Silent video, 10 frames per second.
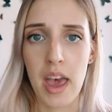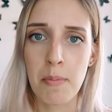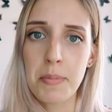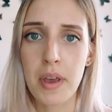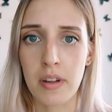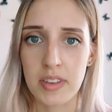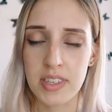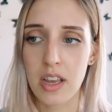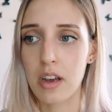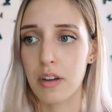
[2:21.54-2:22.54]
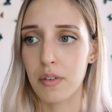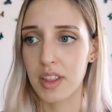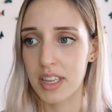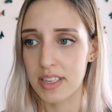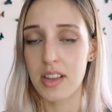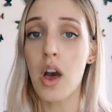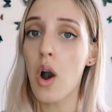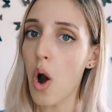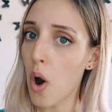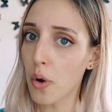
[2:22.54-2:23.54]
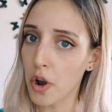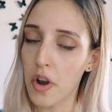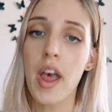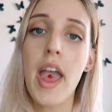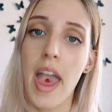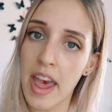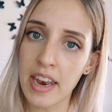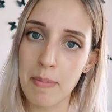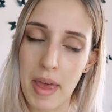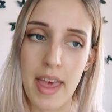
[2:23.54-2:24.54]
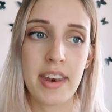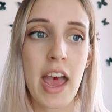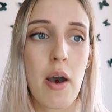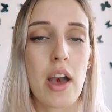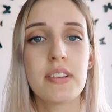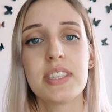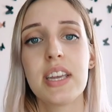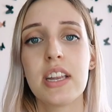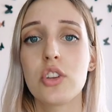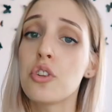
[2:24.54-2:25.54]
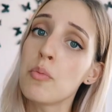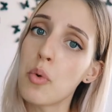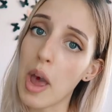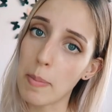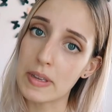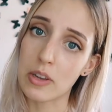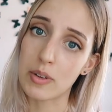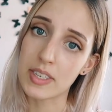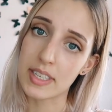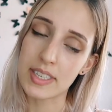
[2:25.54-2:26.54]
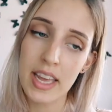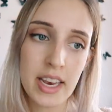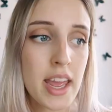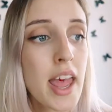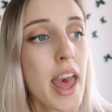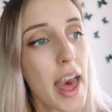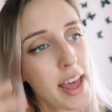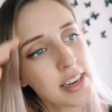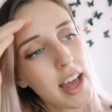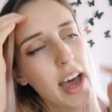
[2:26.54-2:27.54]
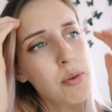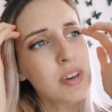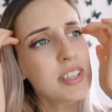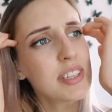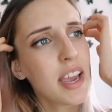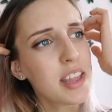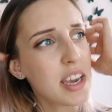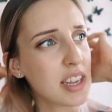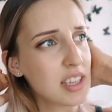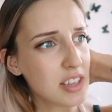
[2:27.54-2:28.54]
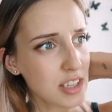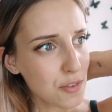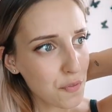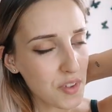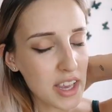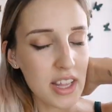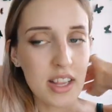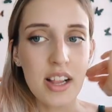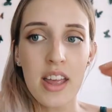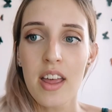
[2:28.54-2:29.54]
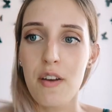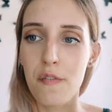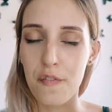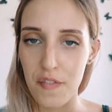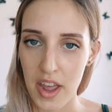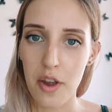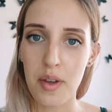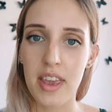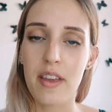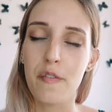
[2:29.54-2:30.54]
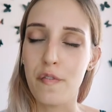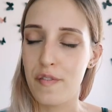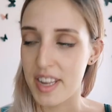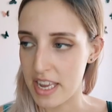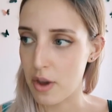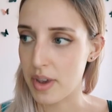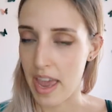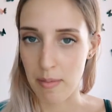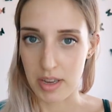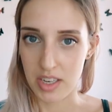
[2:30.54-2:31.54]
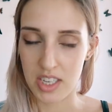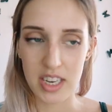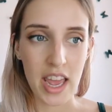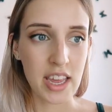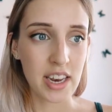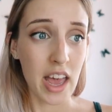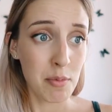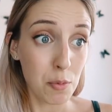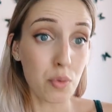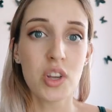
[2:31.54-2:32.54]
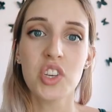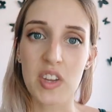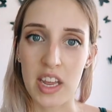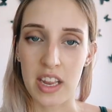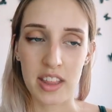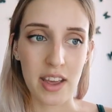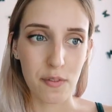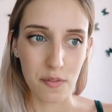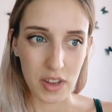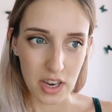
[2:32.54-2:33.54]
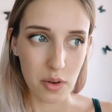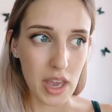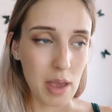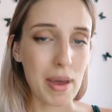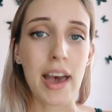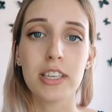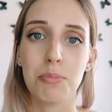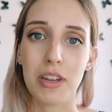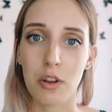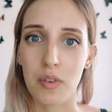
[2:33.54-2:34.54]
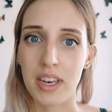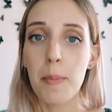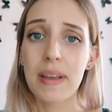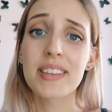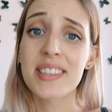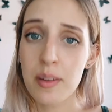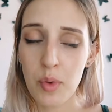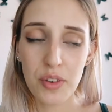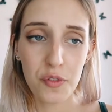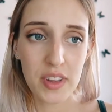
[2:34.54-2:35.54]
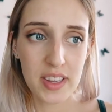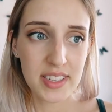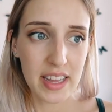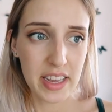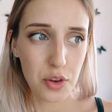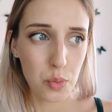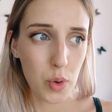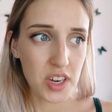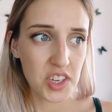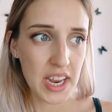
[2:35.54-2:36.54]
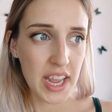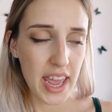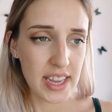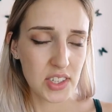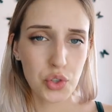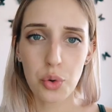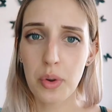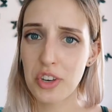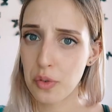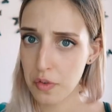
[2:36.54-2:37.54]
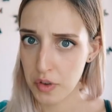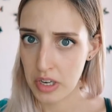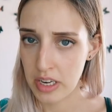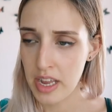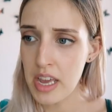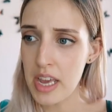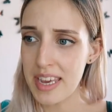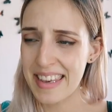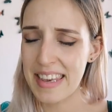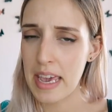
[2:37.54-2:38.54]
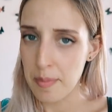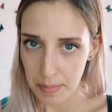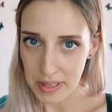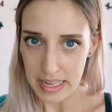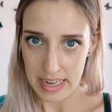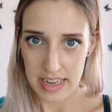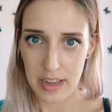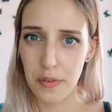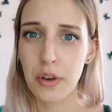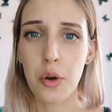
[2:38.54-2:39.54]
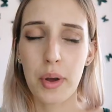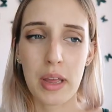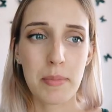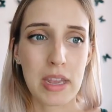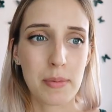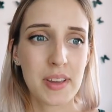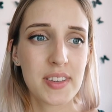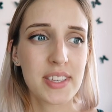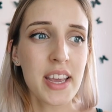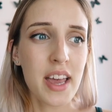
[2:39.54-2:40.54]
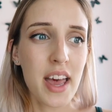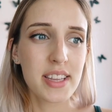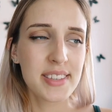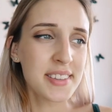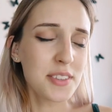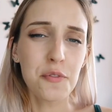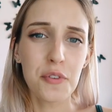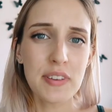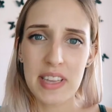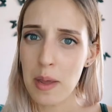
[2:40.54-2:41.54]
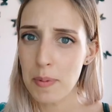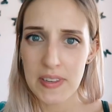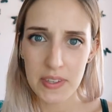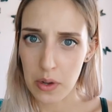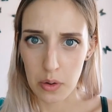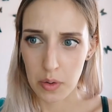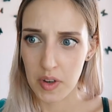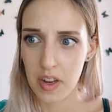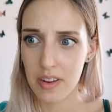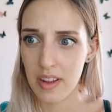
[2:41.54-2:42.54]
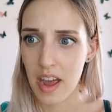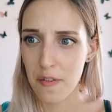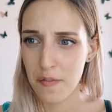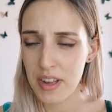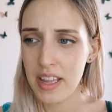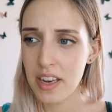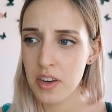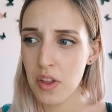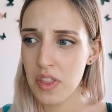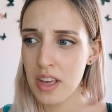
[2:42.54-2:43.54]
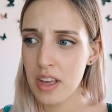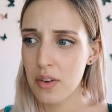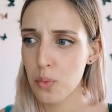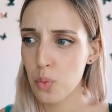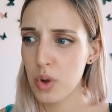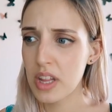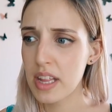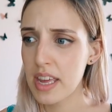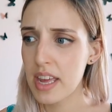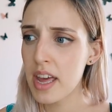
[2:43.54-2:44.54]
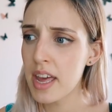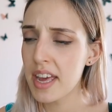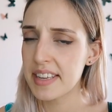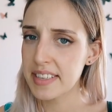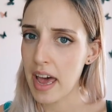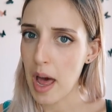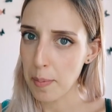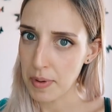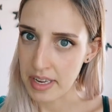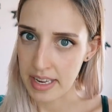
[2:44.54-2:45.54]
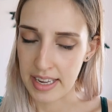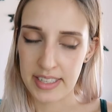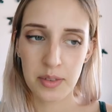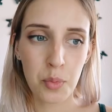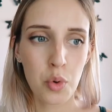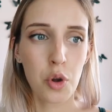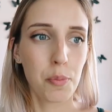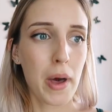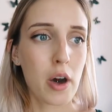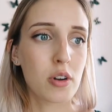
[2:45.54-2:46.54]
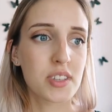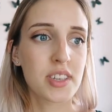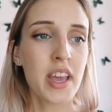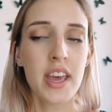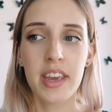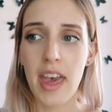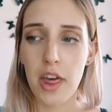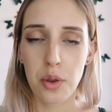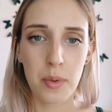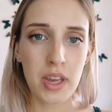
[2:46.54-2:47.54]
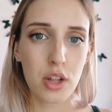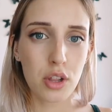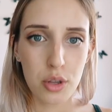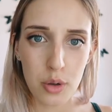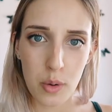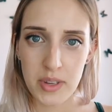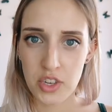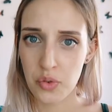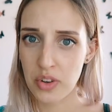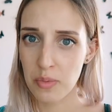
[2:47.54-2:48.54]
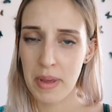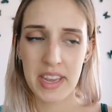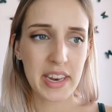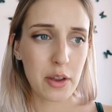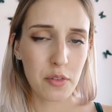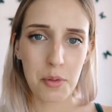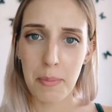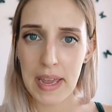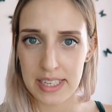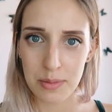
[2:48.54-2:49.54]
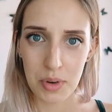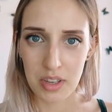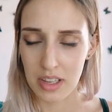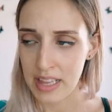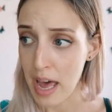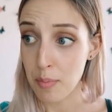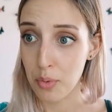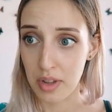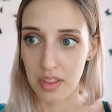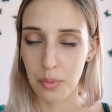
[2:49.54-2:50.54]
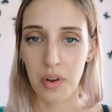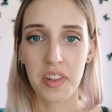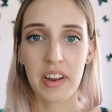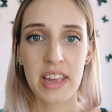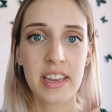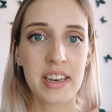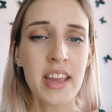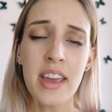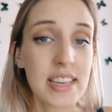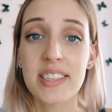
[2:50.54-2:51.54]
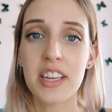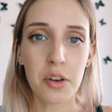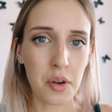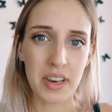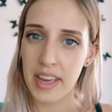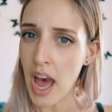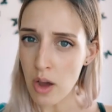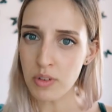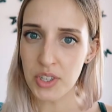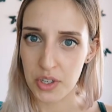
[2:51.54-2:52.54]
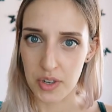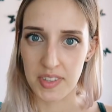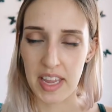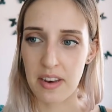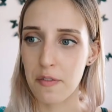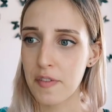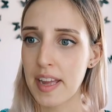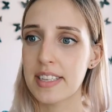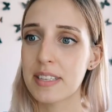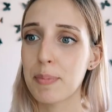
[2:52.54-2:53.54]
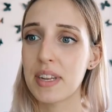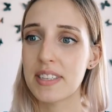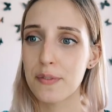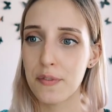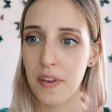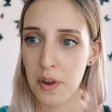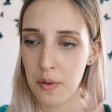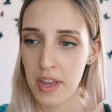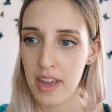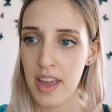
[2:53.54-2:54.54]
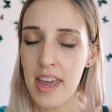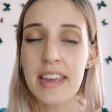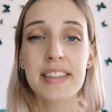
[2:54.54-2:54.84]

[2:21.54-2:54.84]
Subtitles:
ambience of this horror anime. Now, I've seen two more episodes since then, and I want to say that it does feel very video game-ish, and I'm appreciating that video game aspect of it because it somewhat feels like you're watching a story-driven gameplay, if you know what I mean. Because since the first episode, I feel like nothing really is happening. It's more about gathering clues and trying to make it out of the basement, the labyrinth where they're in. Yes, there are encounters and events, but it's very